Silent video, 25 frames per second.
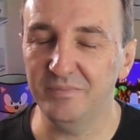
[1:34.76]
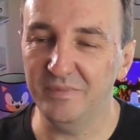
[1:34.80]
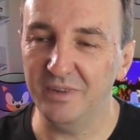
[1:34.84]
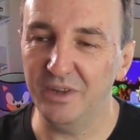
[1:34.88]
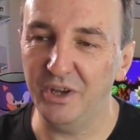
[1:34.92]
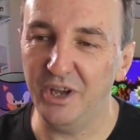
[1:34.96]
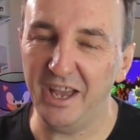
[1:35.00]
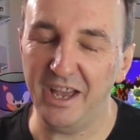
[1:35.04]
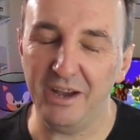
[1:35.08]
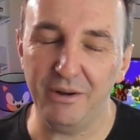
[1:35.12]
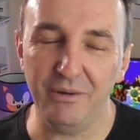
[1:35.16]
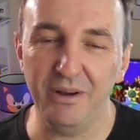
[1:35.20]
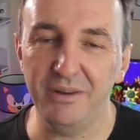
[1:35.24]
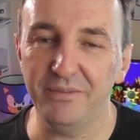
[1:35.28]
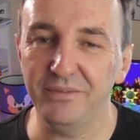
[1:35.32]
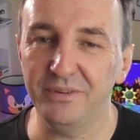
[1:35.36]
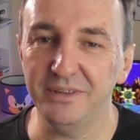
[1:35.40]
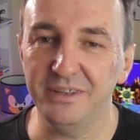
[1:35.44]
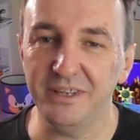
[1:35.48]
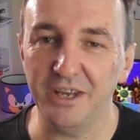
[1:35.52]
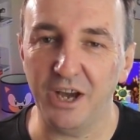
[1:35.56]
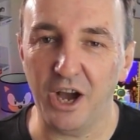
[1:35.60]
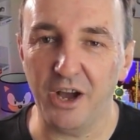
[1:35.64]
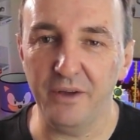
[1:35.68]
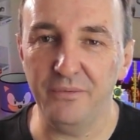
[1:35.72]

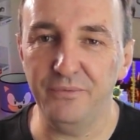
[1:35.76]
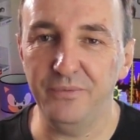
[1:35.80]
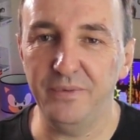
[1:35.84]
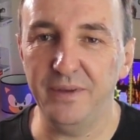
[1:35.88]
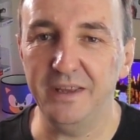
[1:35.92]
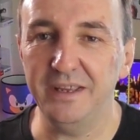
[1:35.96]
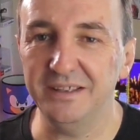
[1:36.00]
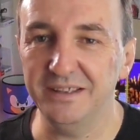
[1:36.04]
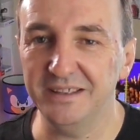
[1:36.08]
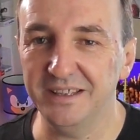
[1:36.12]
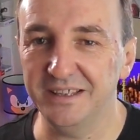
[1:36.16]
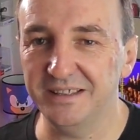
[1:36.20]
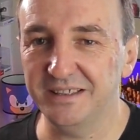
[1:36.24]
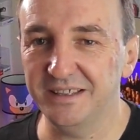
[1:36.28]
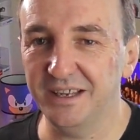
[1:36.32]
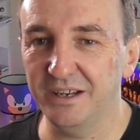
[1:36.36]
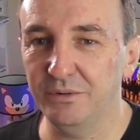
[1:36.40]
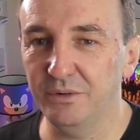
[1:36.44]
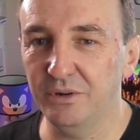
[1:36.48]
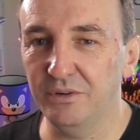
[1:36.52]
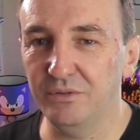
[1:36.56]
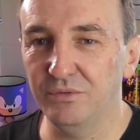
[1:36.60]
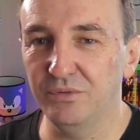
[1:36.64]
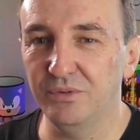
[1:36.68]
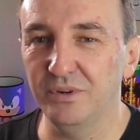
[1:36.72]
However, I think that they
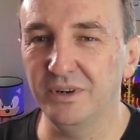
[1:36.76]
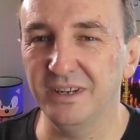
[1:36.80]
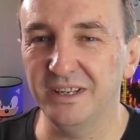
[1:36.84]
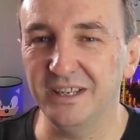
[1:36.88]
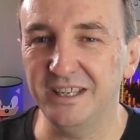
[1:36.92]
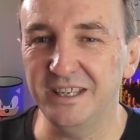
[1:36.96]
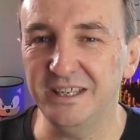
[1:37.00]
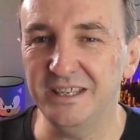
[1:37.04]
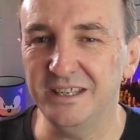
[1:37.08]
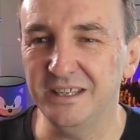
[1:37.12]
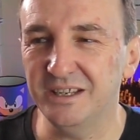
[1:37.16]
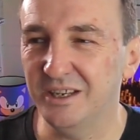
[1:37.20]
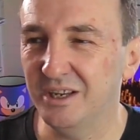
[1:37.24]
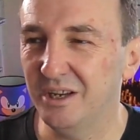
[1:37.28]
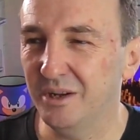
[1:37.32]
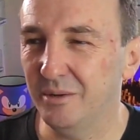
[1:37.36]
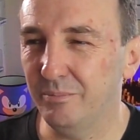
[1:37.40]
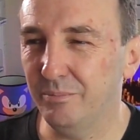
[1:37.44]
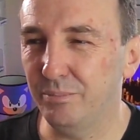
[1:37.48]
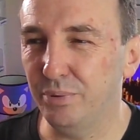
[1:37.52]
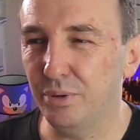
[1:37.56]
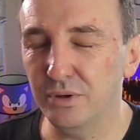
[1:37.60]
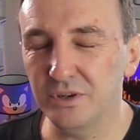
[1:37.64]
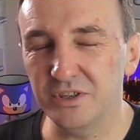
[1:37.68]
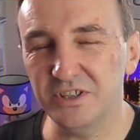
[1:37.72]
were really
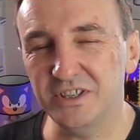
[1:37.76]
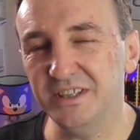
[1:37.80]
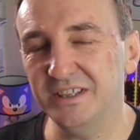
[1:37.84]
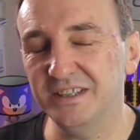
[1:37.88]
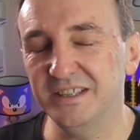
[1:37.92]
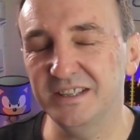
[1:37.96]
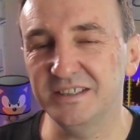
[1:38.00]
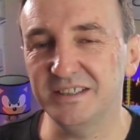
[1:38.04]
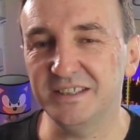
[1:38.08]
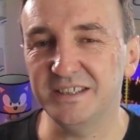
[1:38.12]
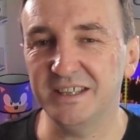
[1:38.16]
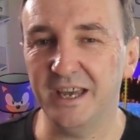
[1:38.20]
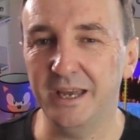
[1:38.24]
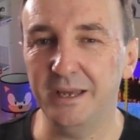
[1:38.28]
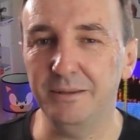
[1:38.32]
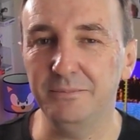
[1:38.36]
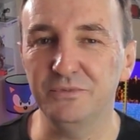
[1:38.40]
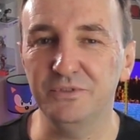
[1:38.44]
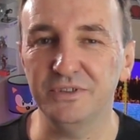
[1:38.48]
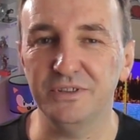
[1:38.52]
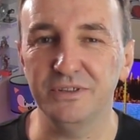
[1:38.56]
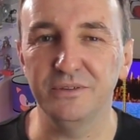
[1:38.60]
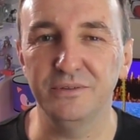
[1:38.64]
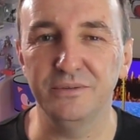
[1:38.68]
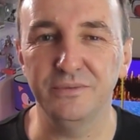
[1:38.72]
pushing this game
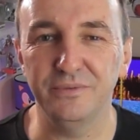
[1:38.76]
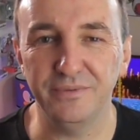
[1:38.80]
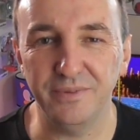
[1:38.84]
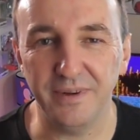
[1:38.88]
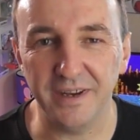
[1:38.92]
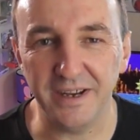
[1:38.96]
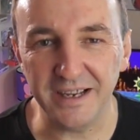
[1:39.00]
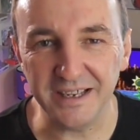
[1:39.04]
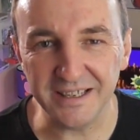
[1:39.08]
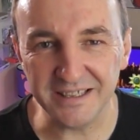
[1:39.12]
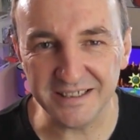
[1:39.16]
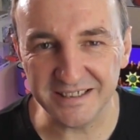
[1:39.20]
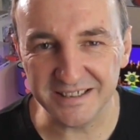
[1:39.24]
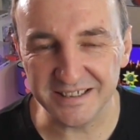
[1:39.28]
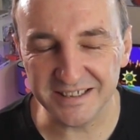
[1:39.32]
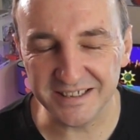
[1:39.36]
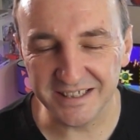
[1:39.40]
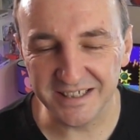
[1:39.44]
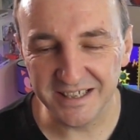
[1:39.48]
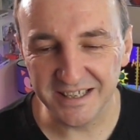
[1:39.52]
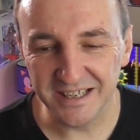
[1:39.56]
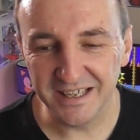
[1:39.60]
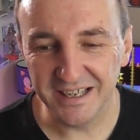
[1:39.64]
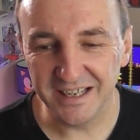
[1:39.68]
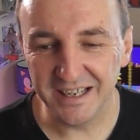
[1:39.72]
too fast,
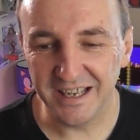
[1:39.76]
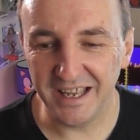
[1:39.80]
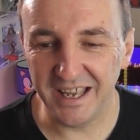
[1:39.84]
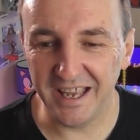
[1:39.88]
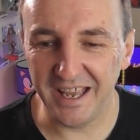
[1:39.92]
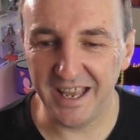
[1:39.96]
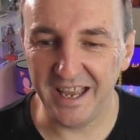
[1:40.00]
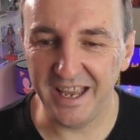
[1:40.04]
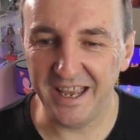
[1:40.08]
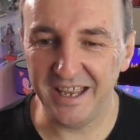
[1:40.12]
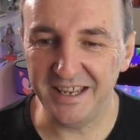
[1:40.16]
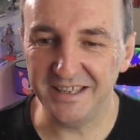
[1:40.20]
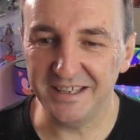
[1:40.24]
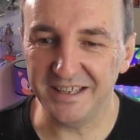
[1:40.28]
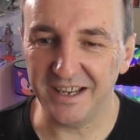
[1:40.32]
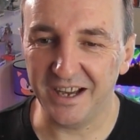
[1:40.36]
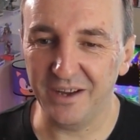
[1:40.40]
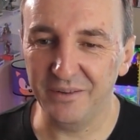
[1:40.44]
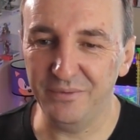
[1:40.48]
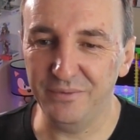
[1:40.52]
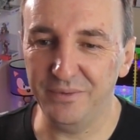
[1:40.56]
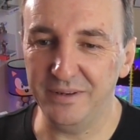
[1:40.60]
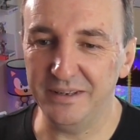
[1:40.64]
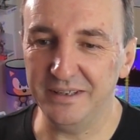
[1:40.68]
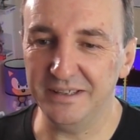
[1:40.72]
and
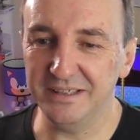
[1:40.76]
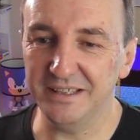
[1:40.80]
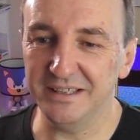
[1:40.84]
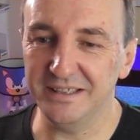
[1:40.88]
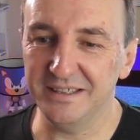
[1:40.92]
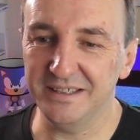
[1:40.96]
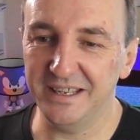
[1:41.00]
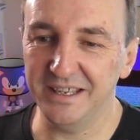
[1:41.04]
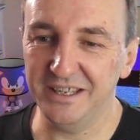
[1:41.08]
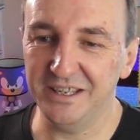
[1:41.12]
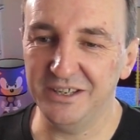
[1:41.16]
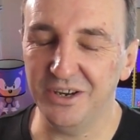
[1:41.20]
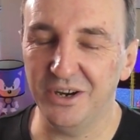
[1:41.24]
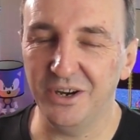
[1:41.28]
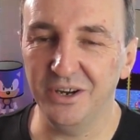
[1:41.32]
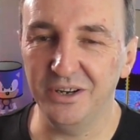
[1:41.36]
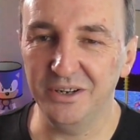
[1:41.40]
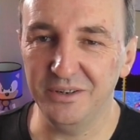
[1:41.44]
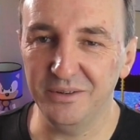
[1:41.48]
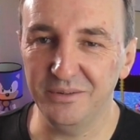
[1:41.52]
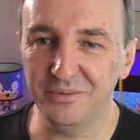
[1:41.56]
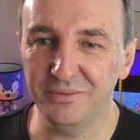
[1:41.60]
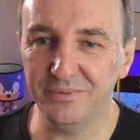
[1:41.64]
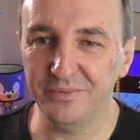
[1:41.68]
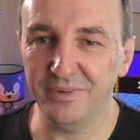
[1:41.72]
I think that they
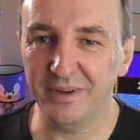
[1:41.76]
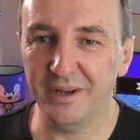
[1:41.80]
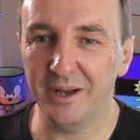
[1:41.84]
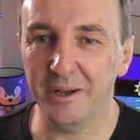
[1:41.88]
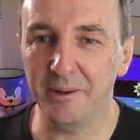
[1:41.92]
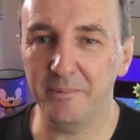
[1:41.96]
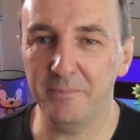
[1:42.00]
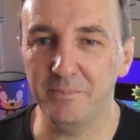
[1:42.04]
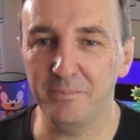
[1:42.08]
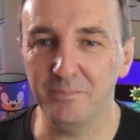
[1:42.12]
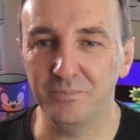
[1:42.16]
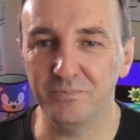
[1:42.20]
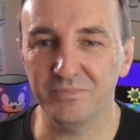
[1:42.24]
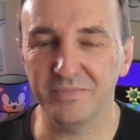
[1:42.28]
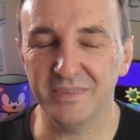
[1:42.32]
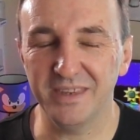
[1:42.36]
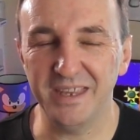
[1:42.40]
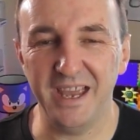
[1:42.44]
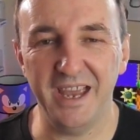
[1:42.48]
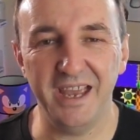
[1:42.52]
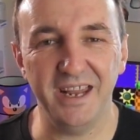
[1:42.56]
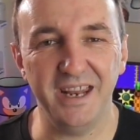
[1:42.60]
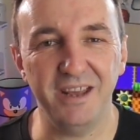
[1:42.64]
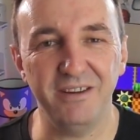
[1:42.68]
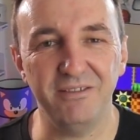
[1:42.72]
kind of
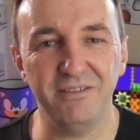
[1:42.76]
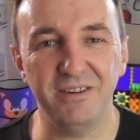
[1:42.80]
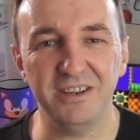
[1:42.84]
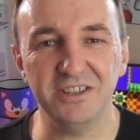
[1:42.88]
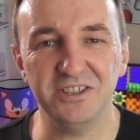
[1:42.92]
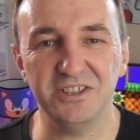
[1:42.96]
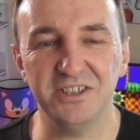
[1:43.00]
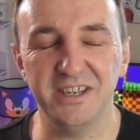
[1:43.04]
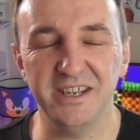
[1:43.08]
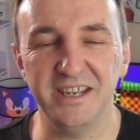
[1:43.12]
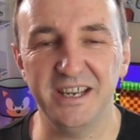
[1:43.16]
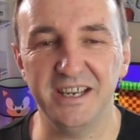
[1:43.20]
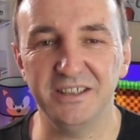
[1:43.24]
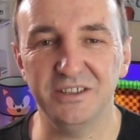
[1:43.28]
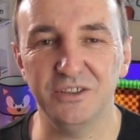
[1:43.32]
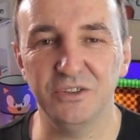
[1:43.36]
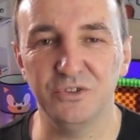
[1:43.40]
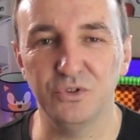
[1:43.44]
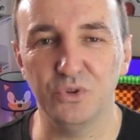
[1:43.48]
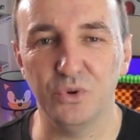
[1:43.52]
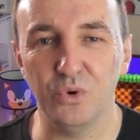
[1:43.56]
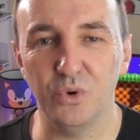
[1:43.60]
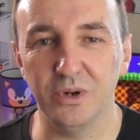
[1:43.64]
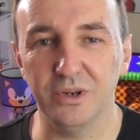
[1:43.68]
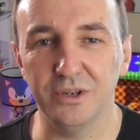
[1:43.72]
they rushed it out the
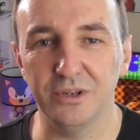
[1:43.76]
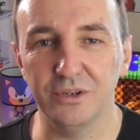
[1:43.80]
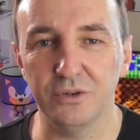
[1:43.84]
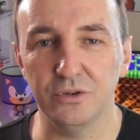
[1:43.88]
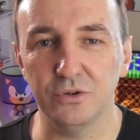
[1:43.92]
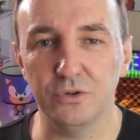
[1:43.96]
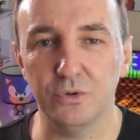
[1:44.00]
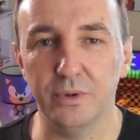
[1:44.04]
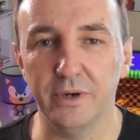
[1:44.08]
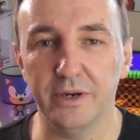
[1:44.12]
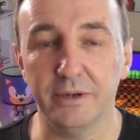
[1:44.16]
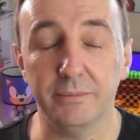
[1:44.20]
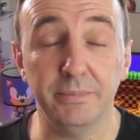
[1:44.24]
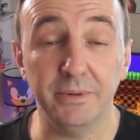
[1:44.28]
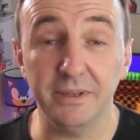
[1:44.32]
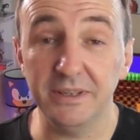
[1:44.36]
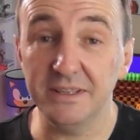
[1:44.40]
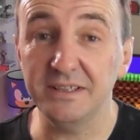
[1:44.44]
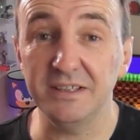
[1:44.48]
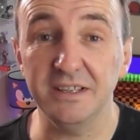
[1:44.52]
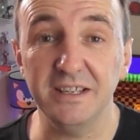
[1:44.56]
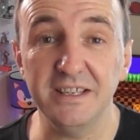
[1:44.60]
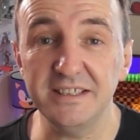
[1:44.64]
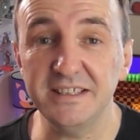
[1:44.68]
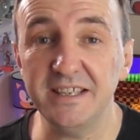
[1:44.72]
door a little quick.
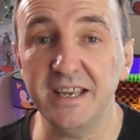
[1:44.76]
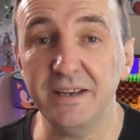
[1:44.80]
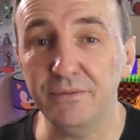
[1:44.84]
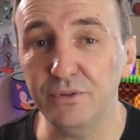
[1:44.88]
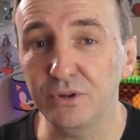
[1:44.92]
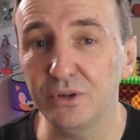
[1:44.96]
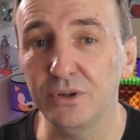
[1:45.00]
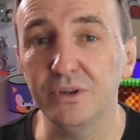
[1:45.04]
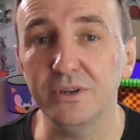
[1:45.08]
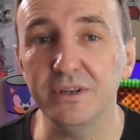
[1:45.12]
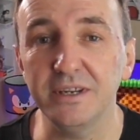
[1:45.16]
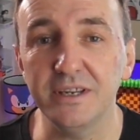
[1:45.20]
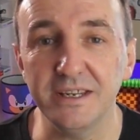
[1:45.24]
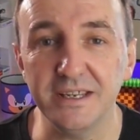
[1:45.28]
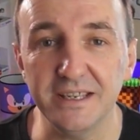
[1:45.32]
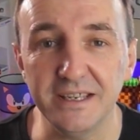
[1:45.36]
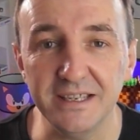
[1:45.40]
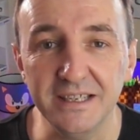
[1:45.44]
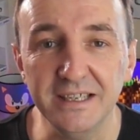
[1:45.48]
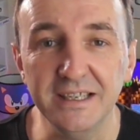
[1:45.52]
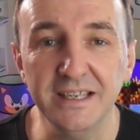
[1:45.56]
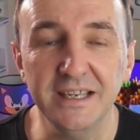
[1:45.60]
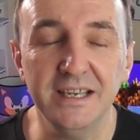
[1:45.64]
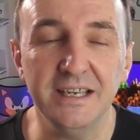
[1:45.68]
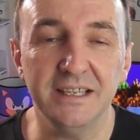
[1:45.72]
But let's have a look at
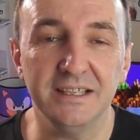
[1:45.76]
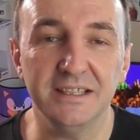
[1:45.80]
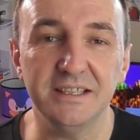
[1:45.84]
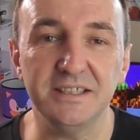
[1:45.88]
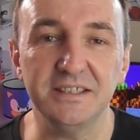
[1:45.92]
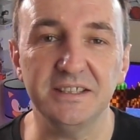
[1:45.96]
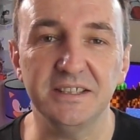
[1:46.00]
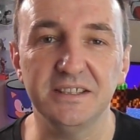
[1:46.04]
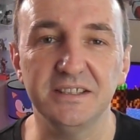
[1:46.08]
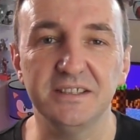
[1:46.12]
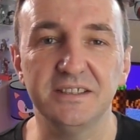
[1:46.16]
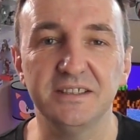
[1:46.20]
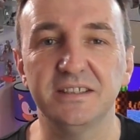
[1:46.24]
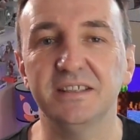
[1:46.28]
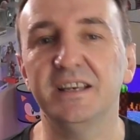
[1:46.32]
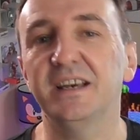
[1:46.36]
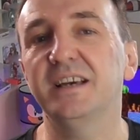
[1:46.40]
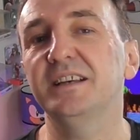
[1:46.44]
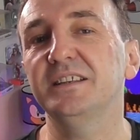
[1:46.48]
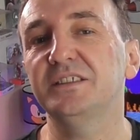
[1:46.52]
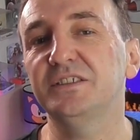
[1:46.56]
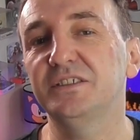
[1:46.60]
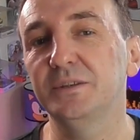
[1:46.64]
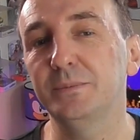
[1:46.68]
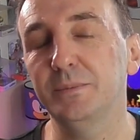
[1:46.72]
it. This is
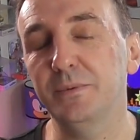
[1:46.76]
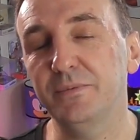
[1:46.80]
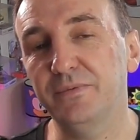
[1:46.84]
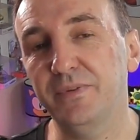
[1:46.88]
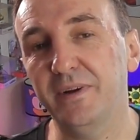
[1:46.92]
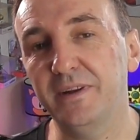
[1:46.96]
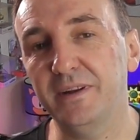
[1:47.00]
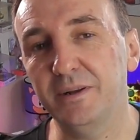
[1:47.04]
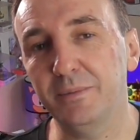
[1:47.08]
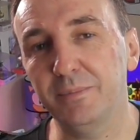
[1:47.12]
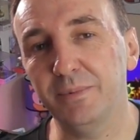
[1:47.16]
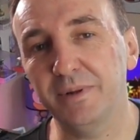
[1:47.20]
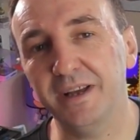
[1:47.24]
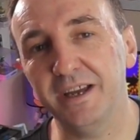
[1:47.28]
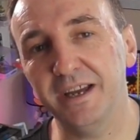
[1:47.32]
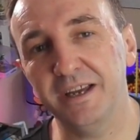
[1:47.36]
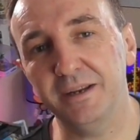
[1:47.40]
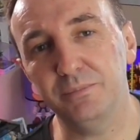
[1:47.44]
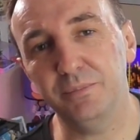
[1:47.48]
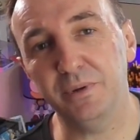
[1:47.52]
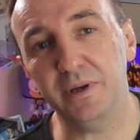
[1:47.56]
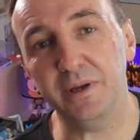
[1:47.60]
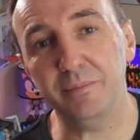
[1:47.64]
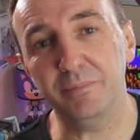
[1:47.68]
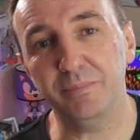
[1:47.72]
Super Thunder
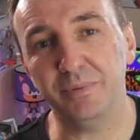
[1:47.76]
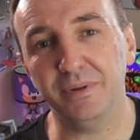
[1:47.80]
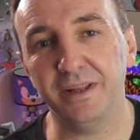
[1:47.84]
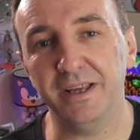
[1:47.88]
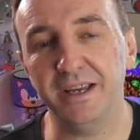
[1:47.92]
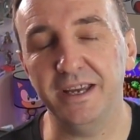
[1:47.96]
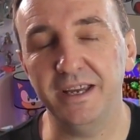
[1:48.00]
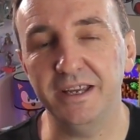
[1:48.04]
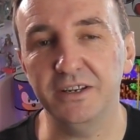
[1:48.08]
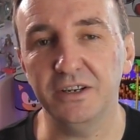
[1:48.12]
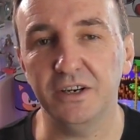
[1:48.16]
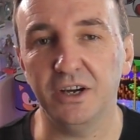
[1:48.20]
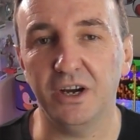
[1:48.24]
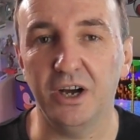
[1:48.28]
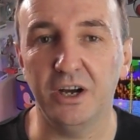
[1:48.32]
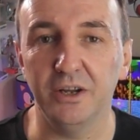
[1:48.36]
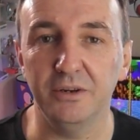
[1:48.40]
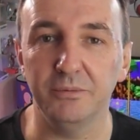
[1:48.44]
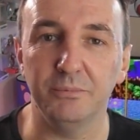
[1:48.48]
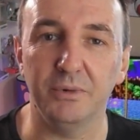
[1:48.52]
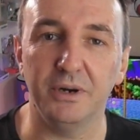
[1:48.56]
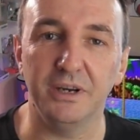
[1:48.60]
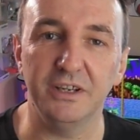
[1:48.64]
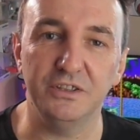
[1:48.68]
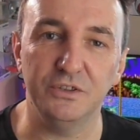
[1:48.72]
Blade being played
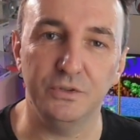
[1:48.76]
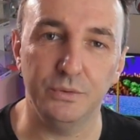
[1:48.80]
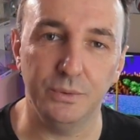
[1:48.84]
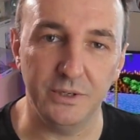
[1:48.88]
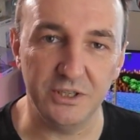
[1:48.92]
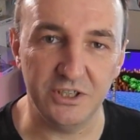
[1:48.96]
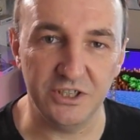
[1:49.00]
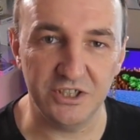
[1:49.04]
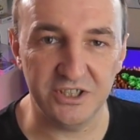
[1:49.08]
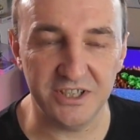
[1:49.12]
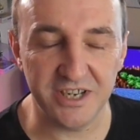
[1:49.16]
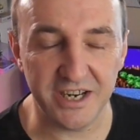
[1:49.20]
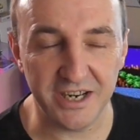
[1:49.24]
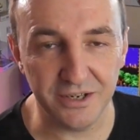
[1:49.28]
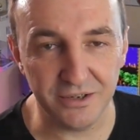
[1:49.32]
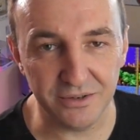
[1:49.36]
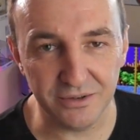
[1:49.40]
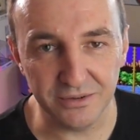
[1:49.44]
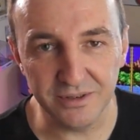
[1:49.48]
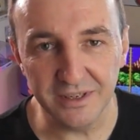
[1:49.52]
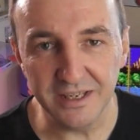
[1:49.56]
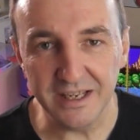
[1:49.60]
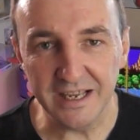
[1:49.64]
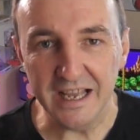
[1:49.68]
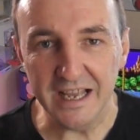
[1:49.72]
on my Twitch channel.